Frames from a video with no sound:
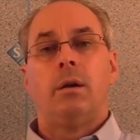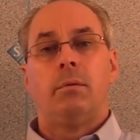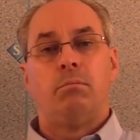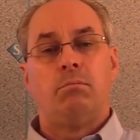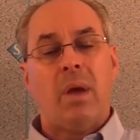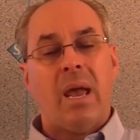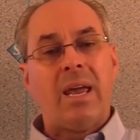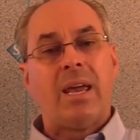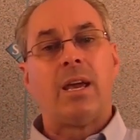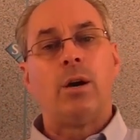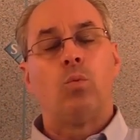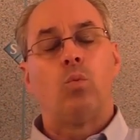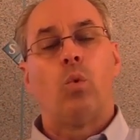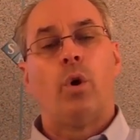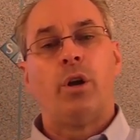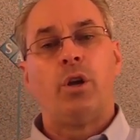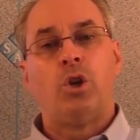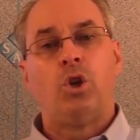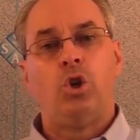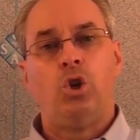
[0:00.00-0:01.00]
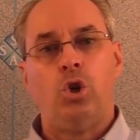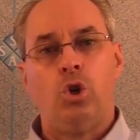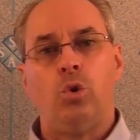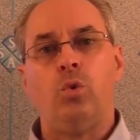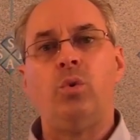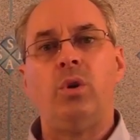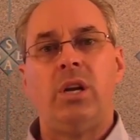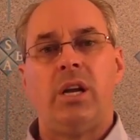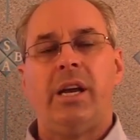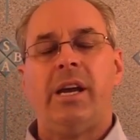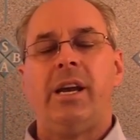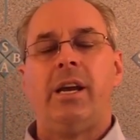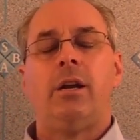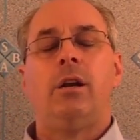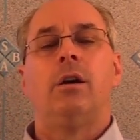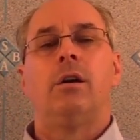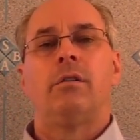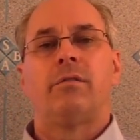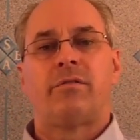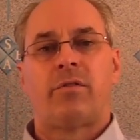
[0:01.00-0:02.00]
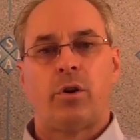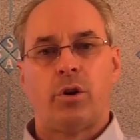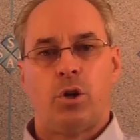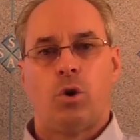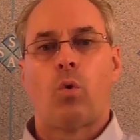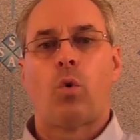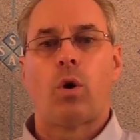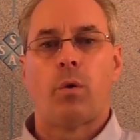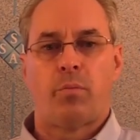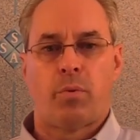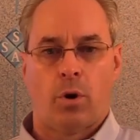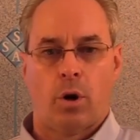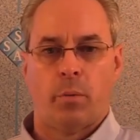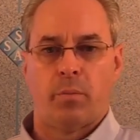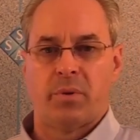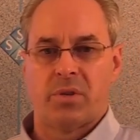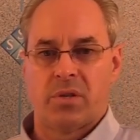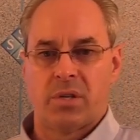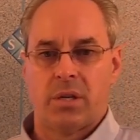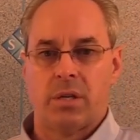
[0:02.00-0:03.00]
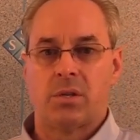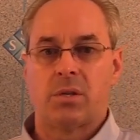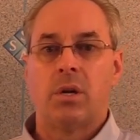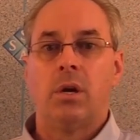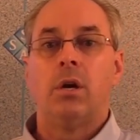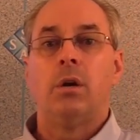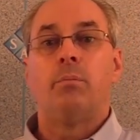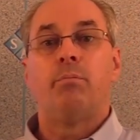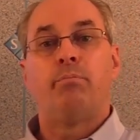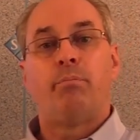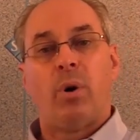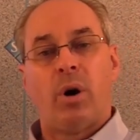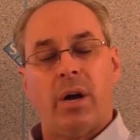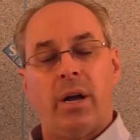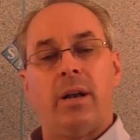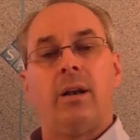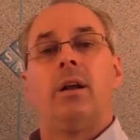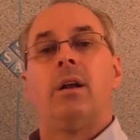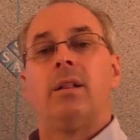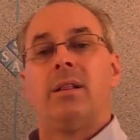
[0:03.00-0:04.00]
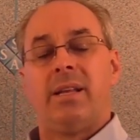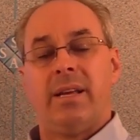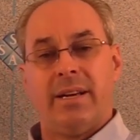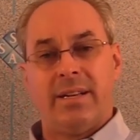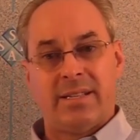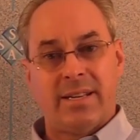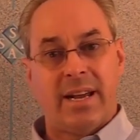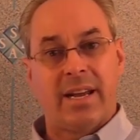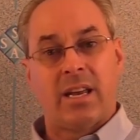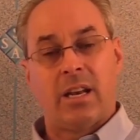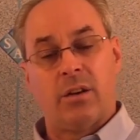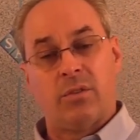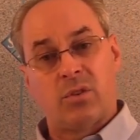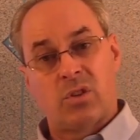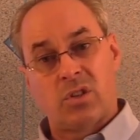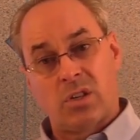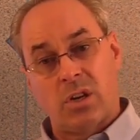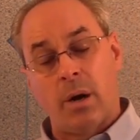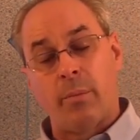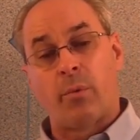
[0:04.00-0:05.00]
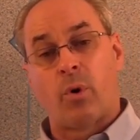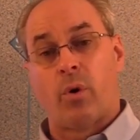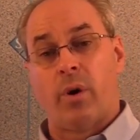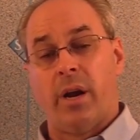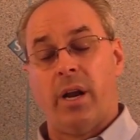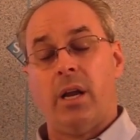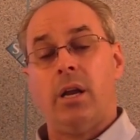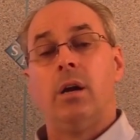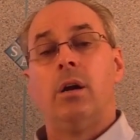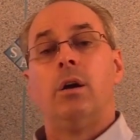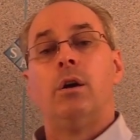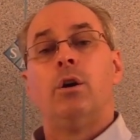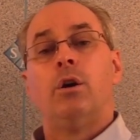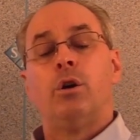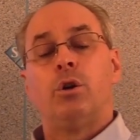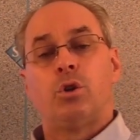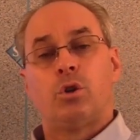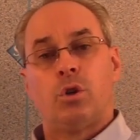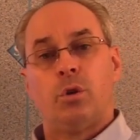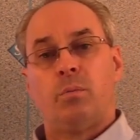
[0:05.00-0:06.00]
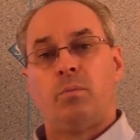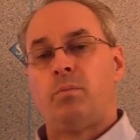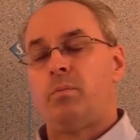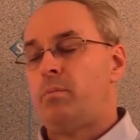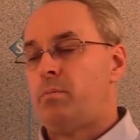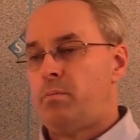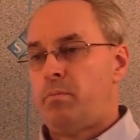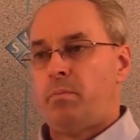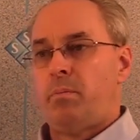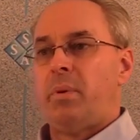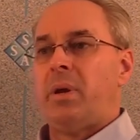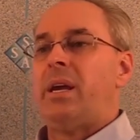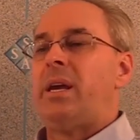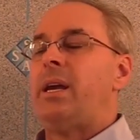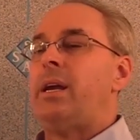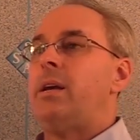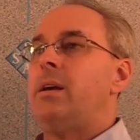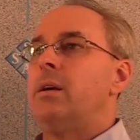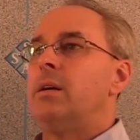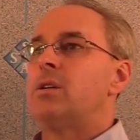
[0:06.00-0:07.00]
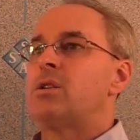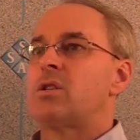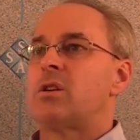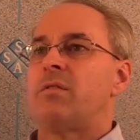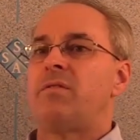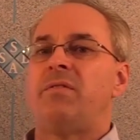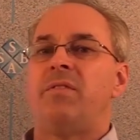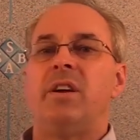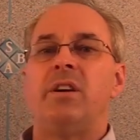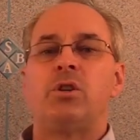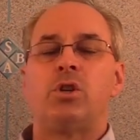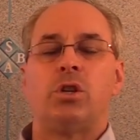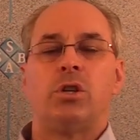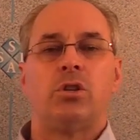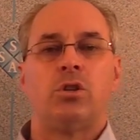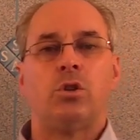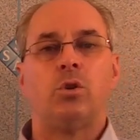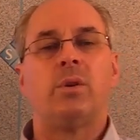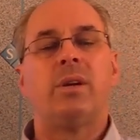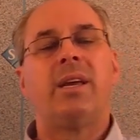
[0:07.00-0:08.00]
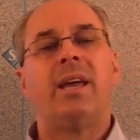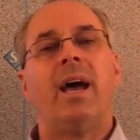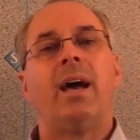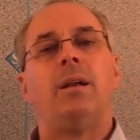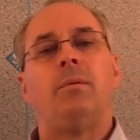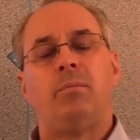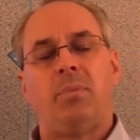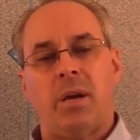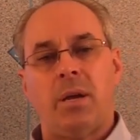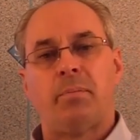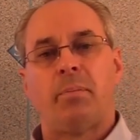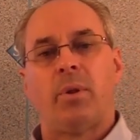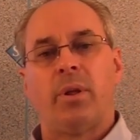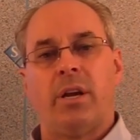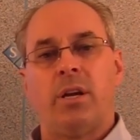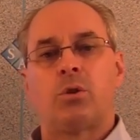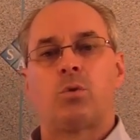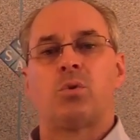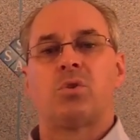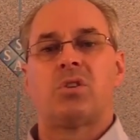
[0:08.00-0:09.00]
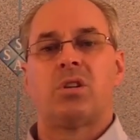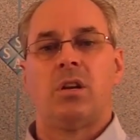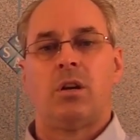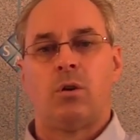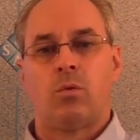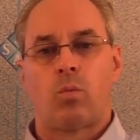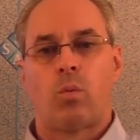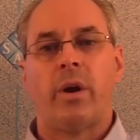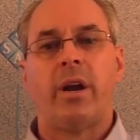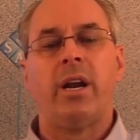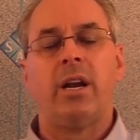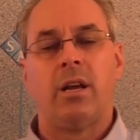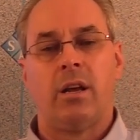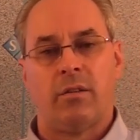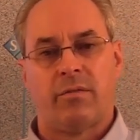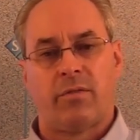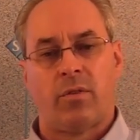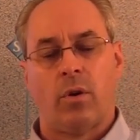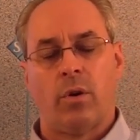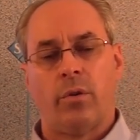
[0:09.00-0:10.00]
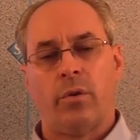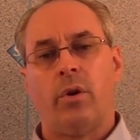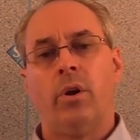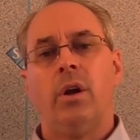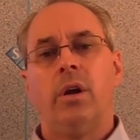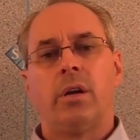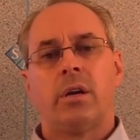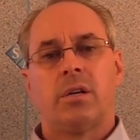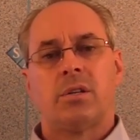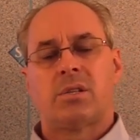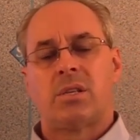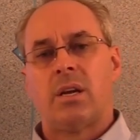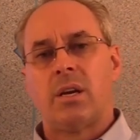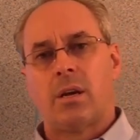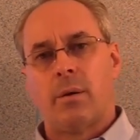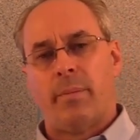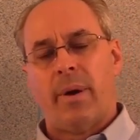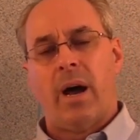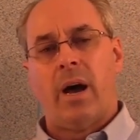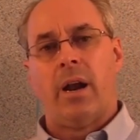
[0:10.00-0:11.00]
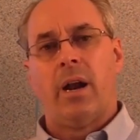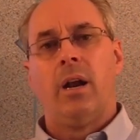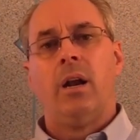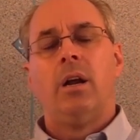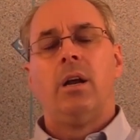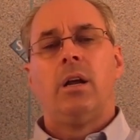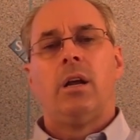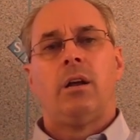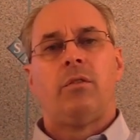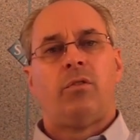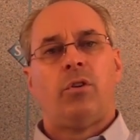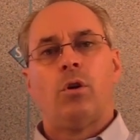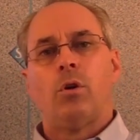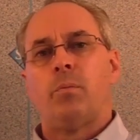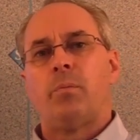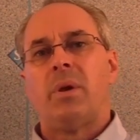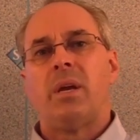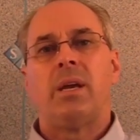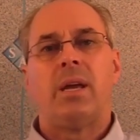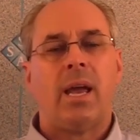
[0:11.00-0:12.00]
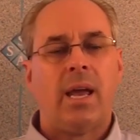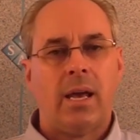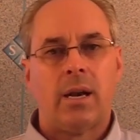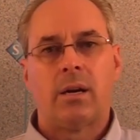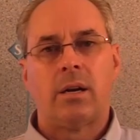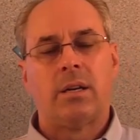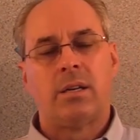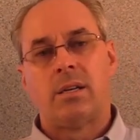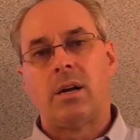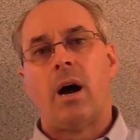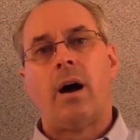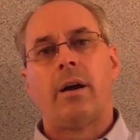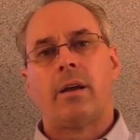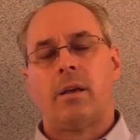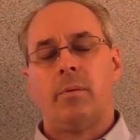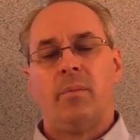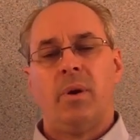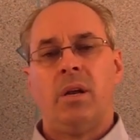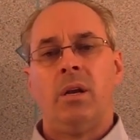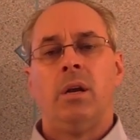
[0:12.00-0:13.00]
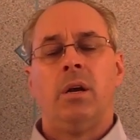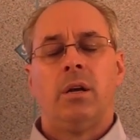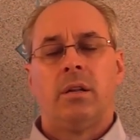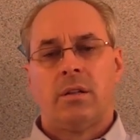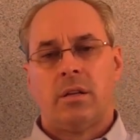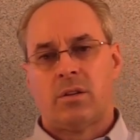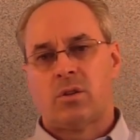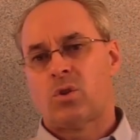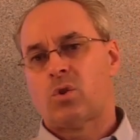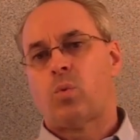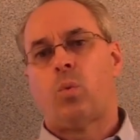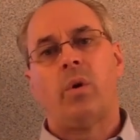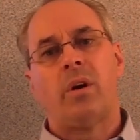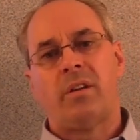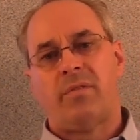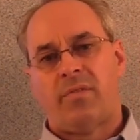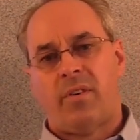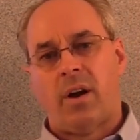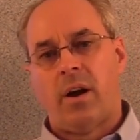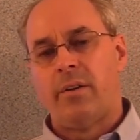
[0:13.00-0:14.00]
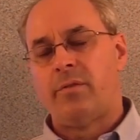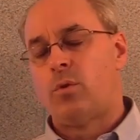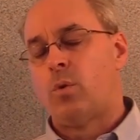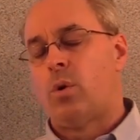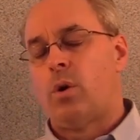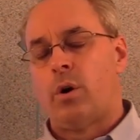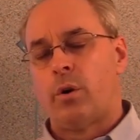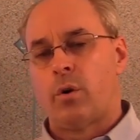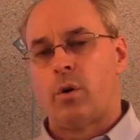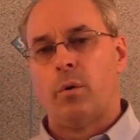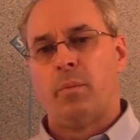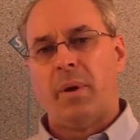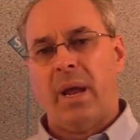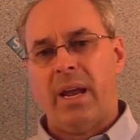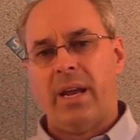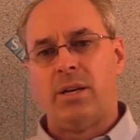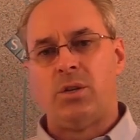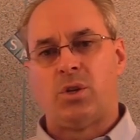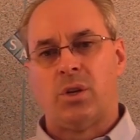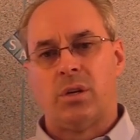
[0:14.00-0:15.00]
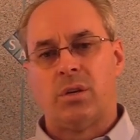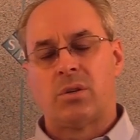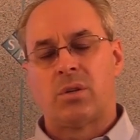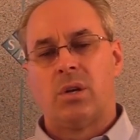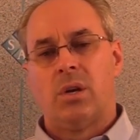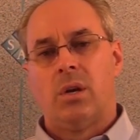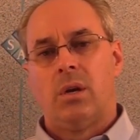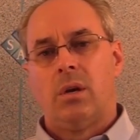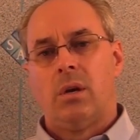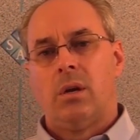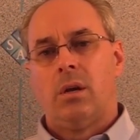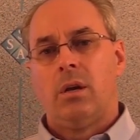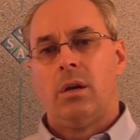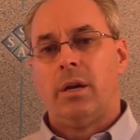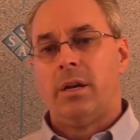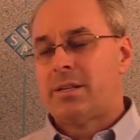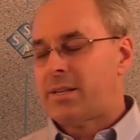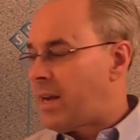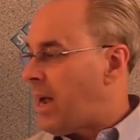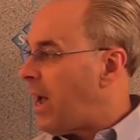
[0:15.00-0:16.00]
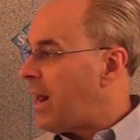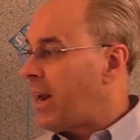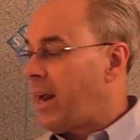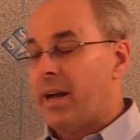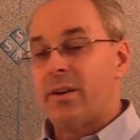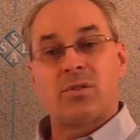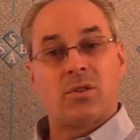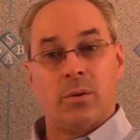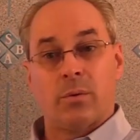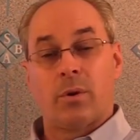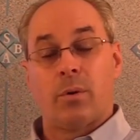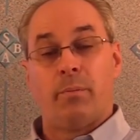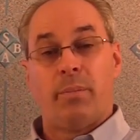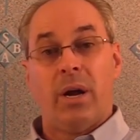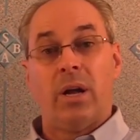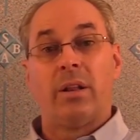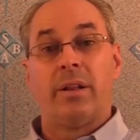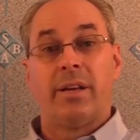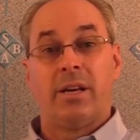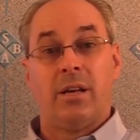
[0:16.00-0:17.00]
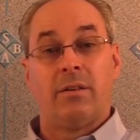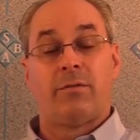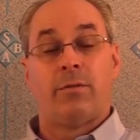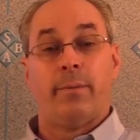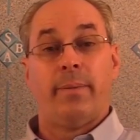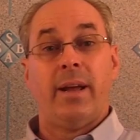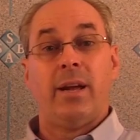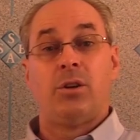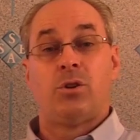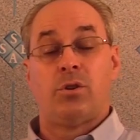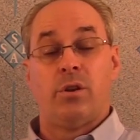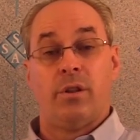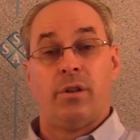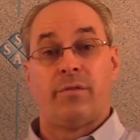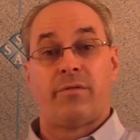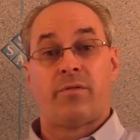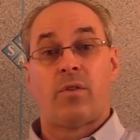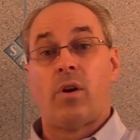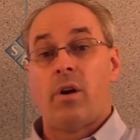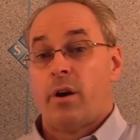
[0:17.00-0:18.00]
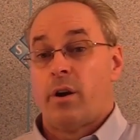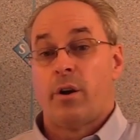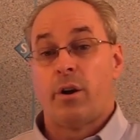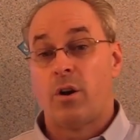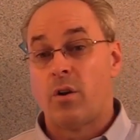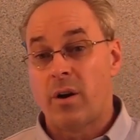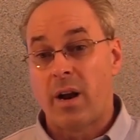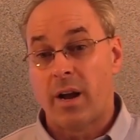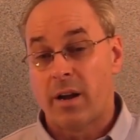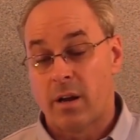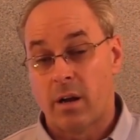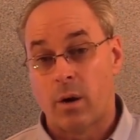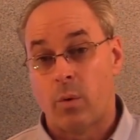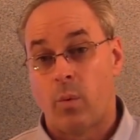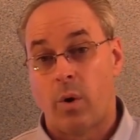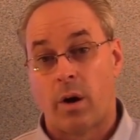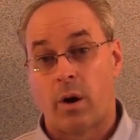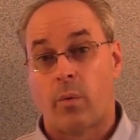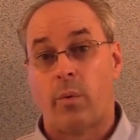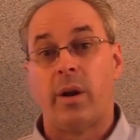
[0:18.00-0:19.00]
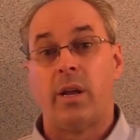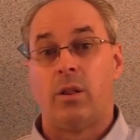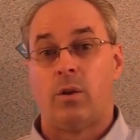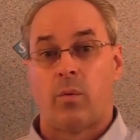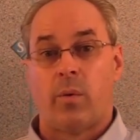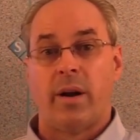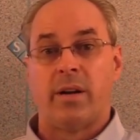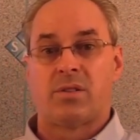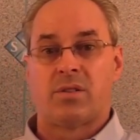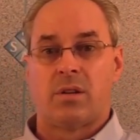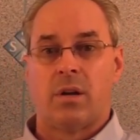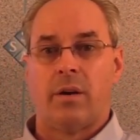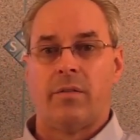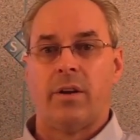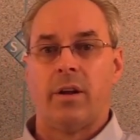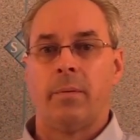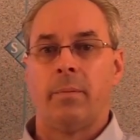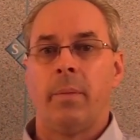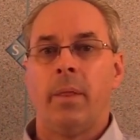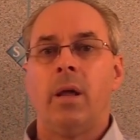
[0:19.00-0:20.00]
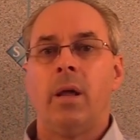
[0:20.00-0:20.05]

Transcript: Make it what you need for your purposes. But the executive summary should be sufficient to get people interested in reading it further. Because think about it. If you're being handed a document that's 25 to 100 pages, it's got to have some compelling information in the front or you're not going to want to read the rest of it.